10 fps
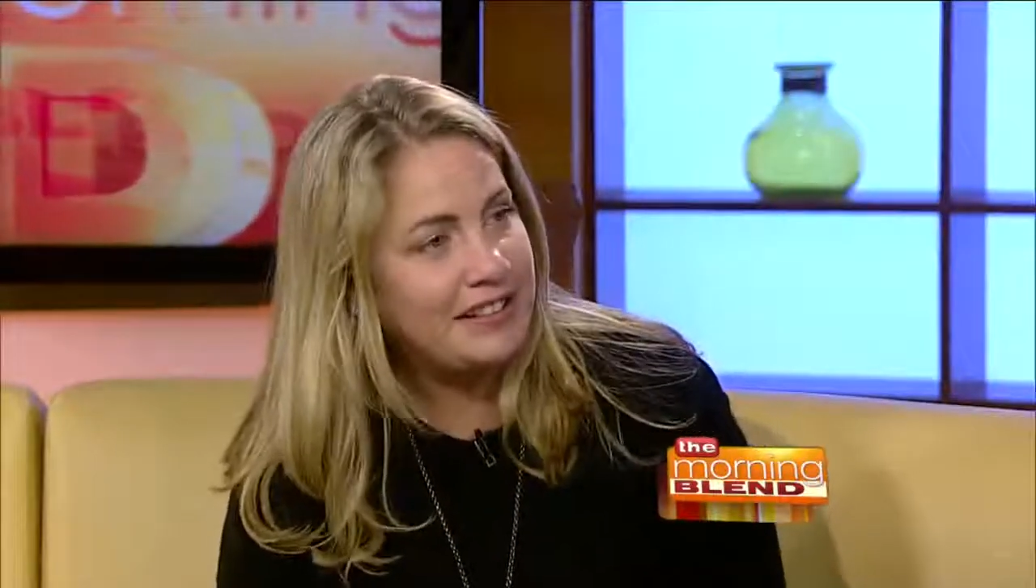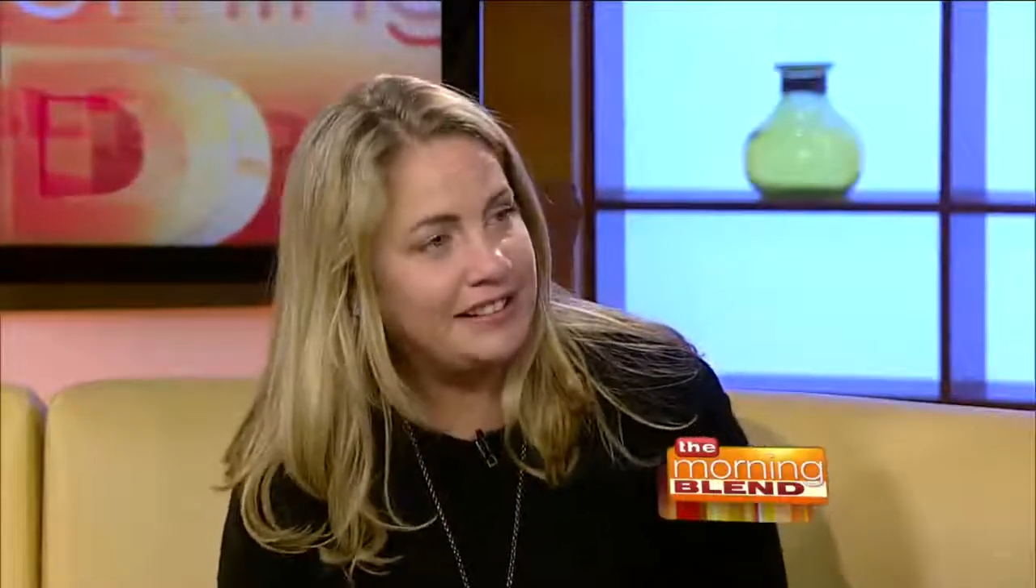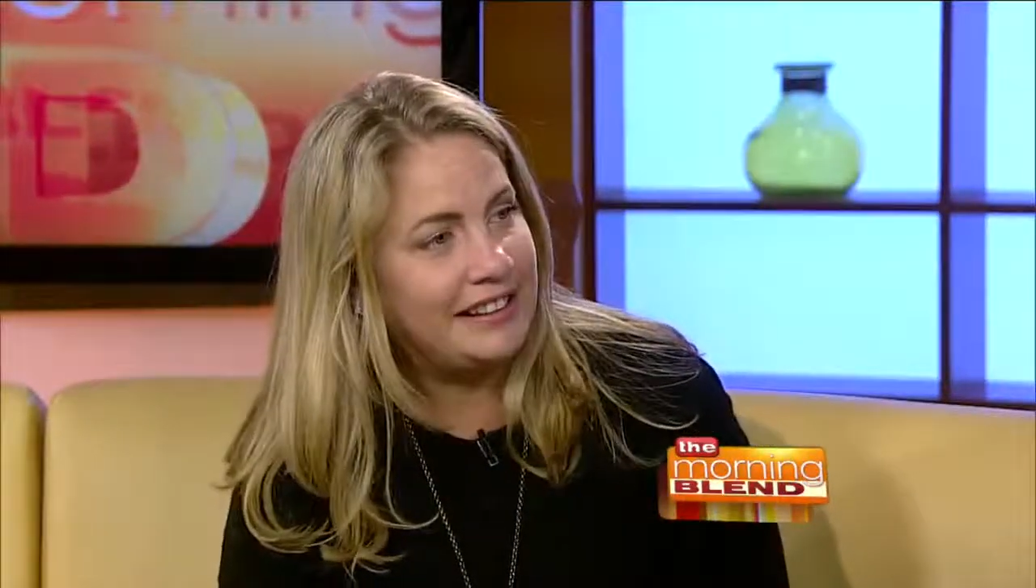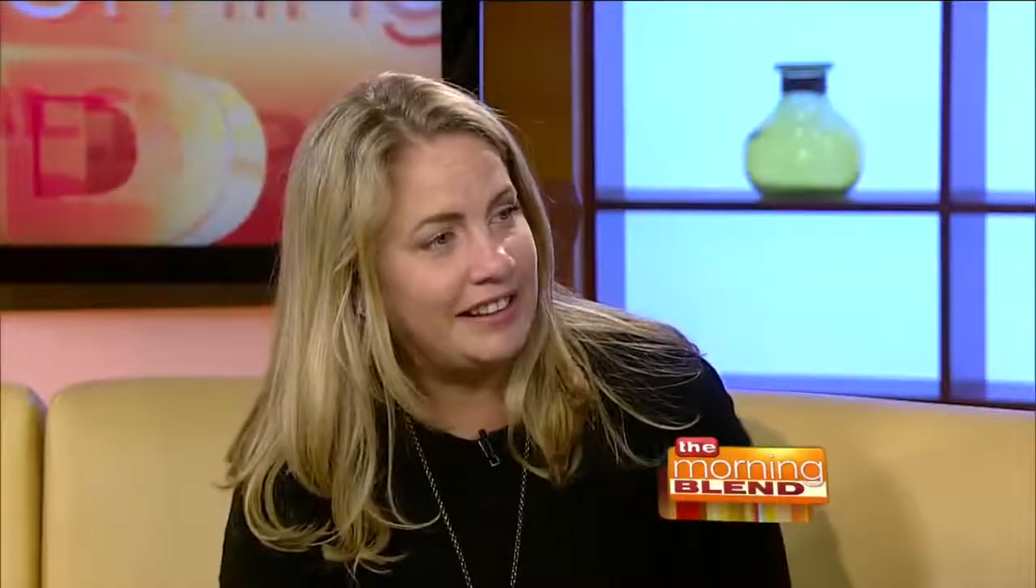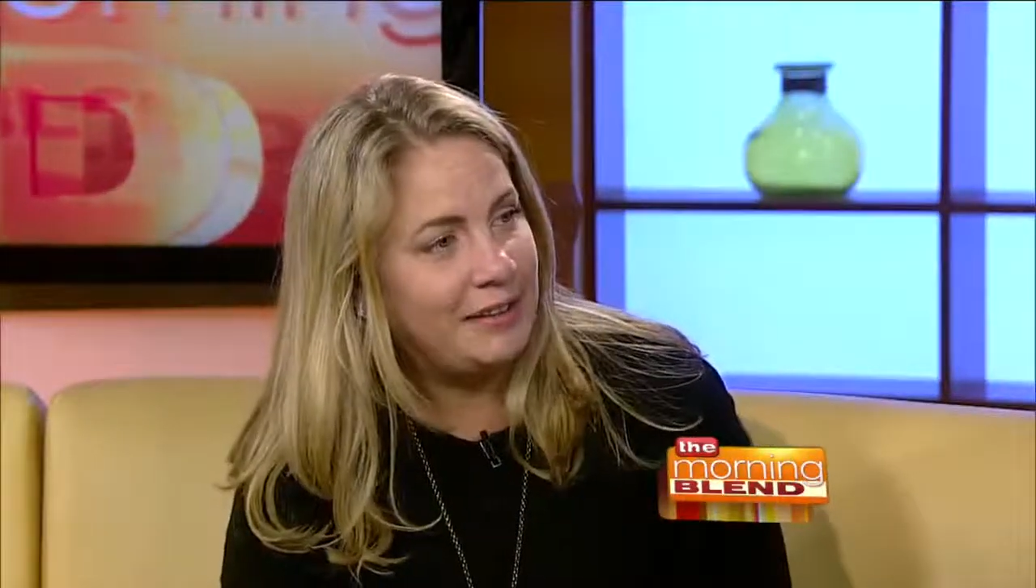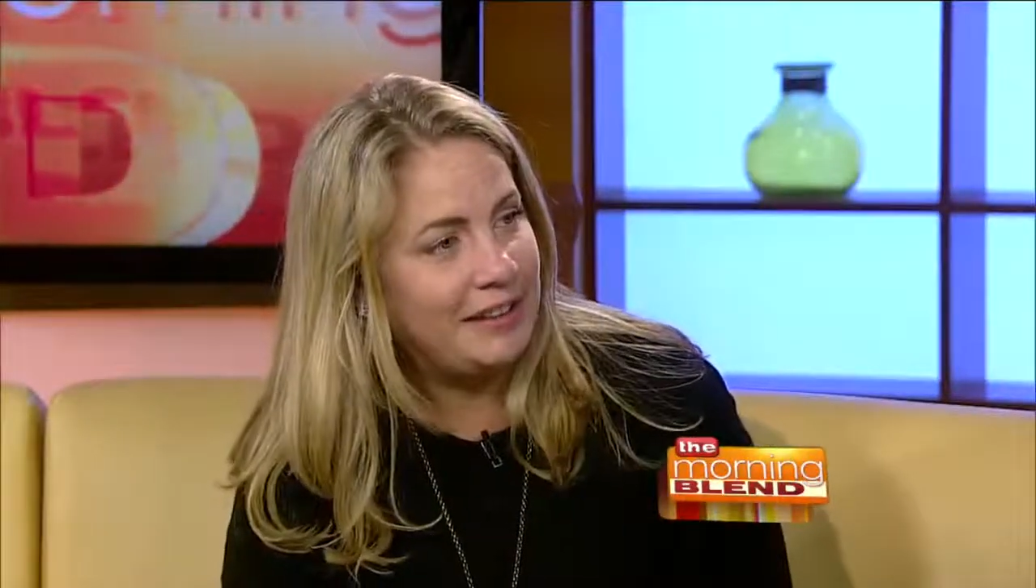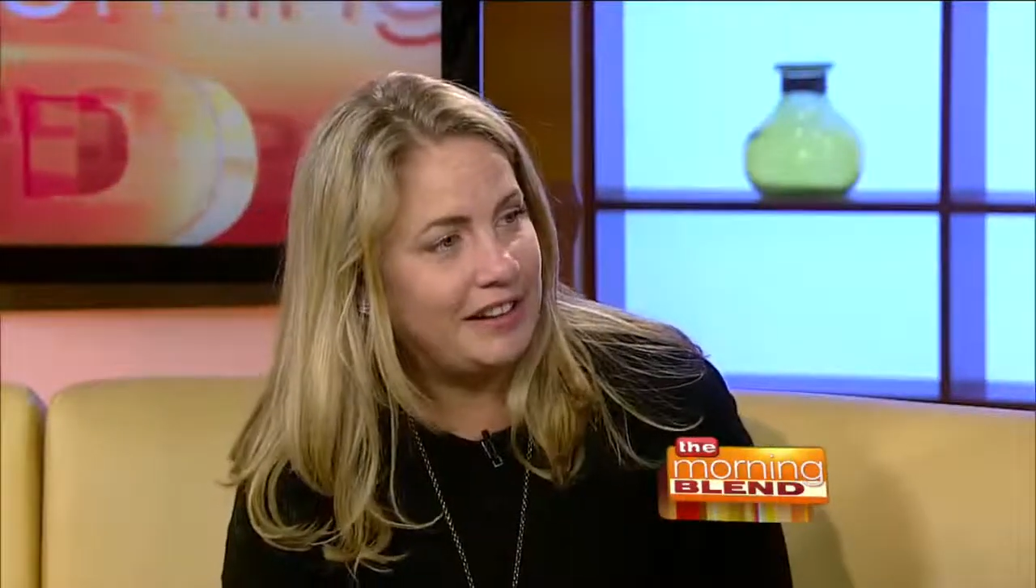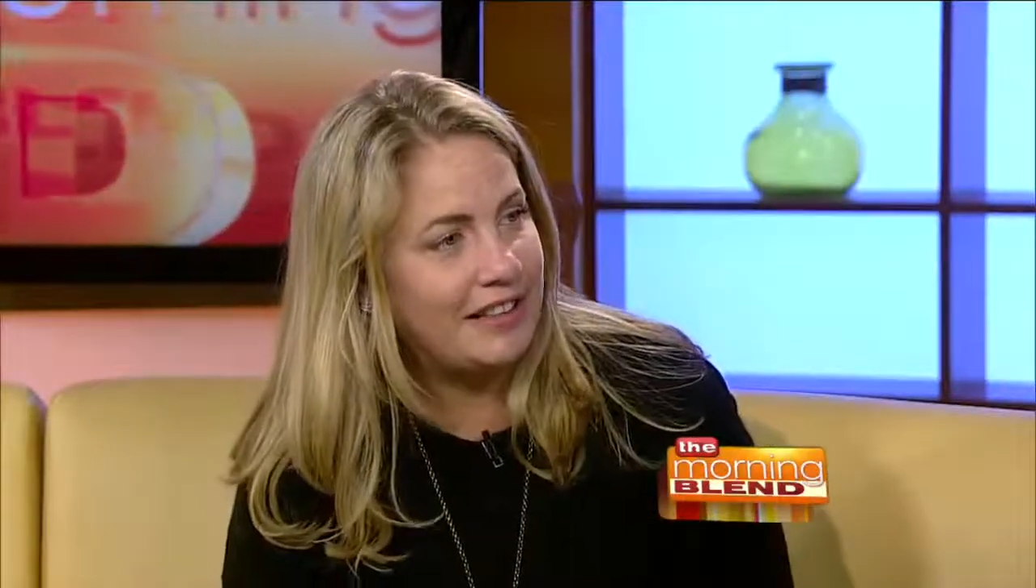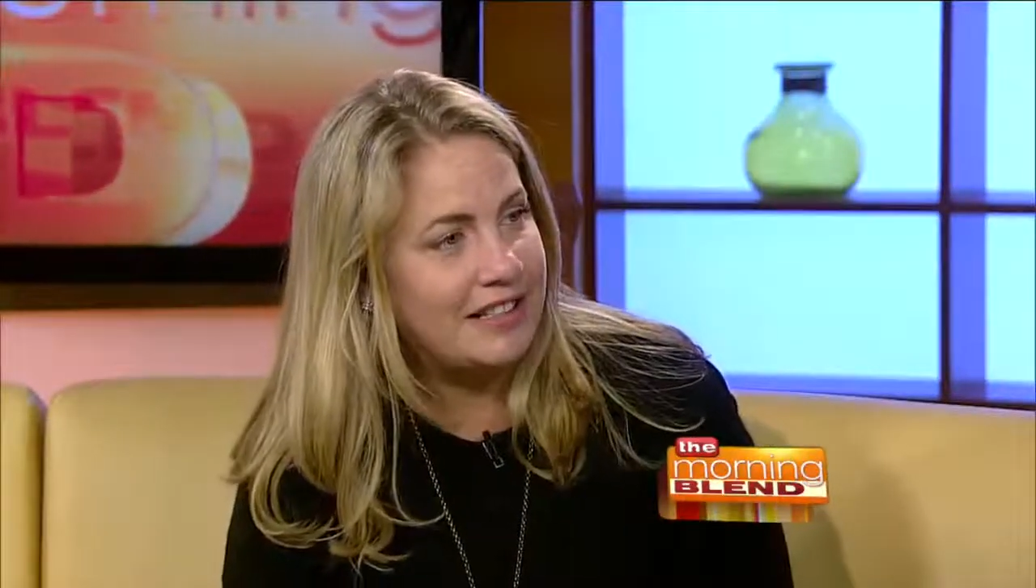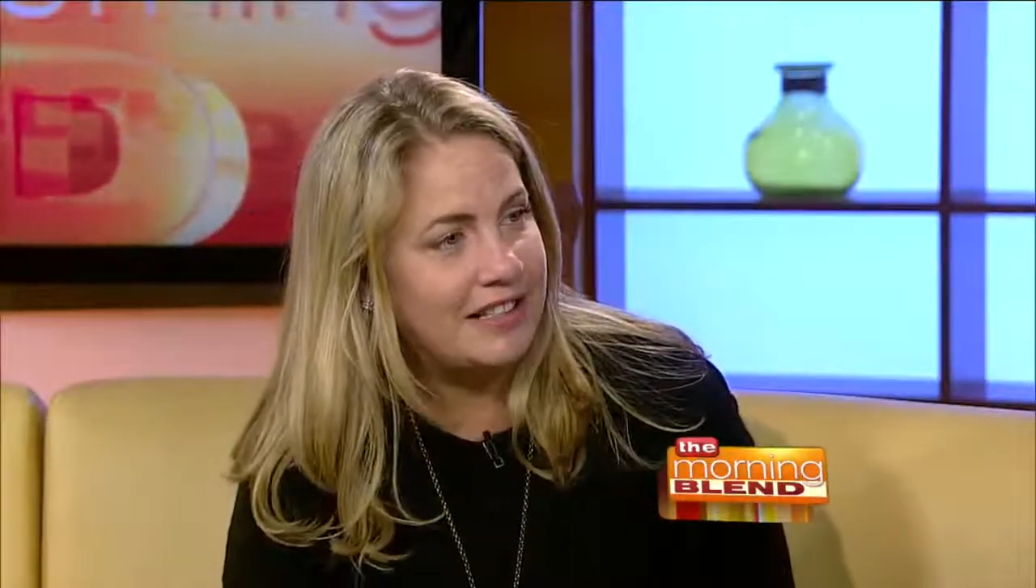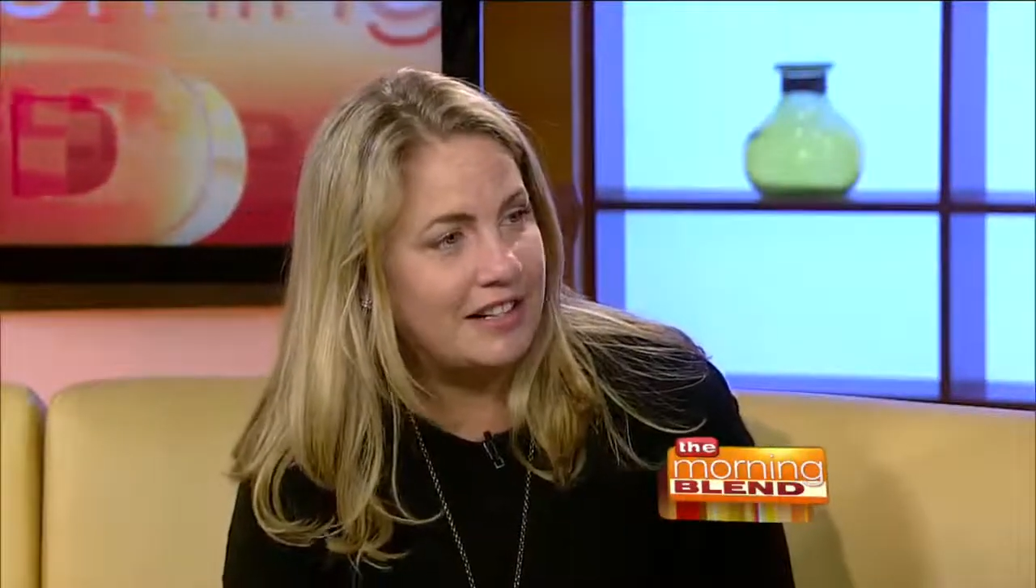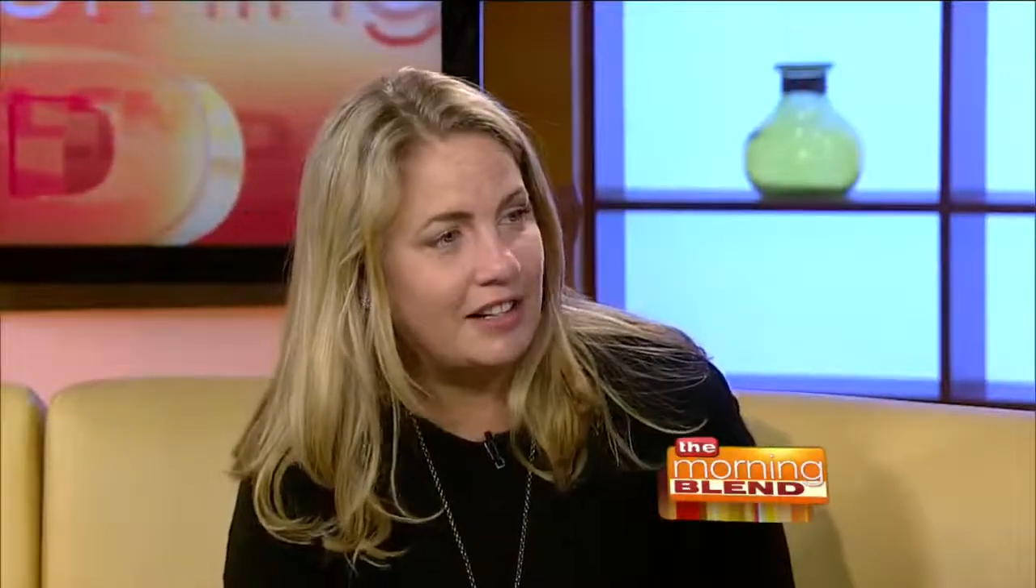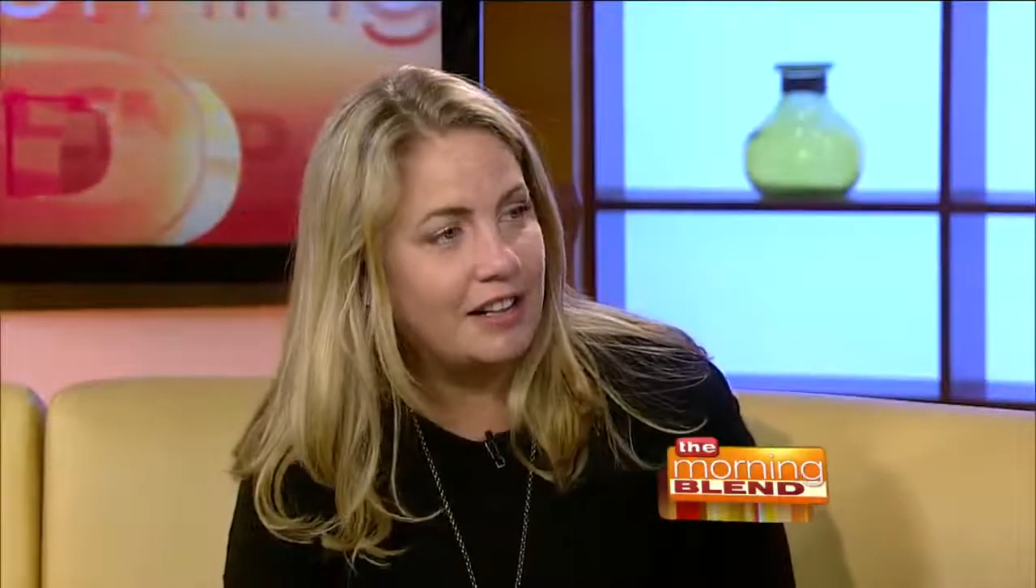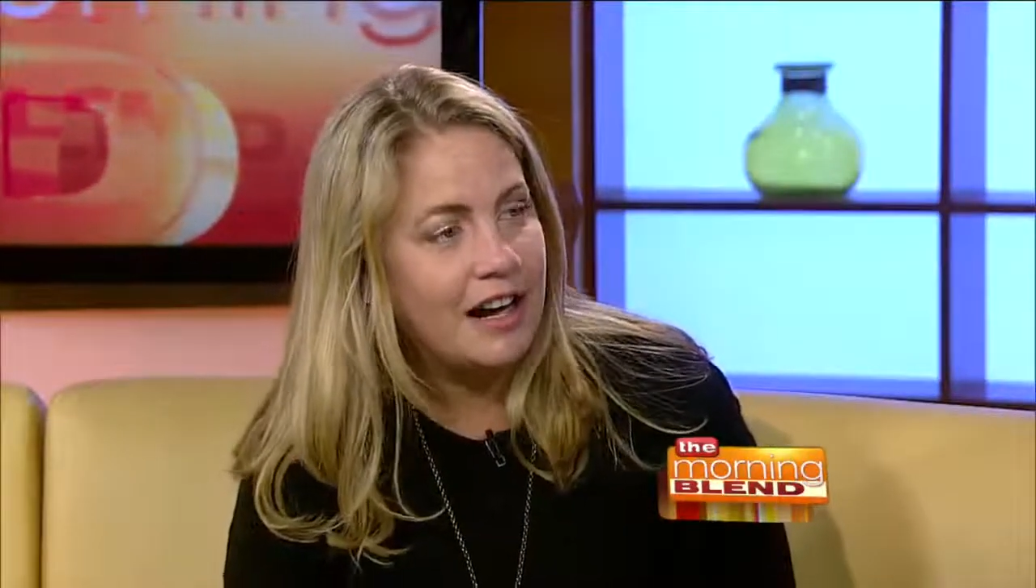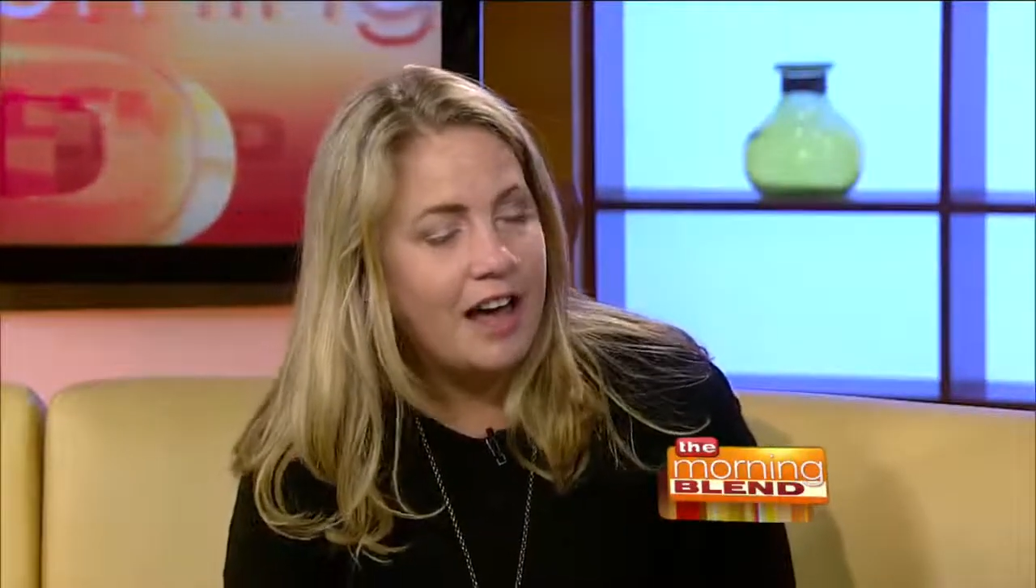and get out there and
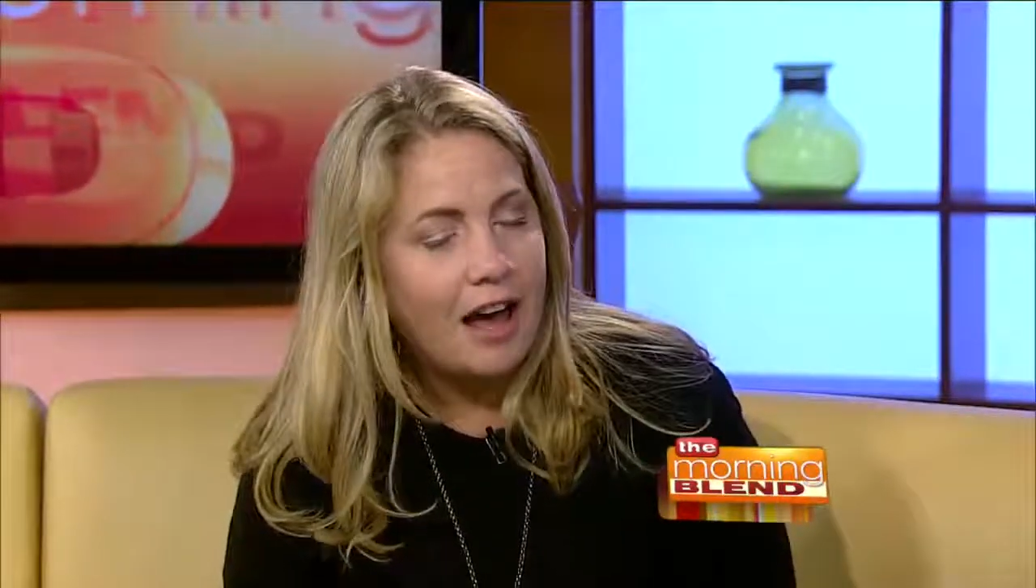start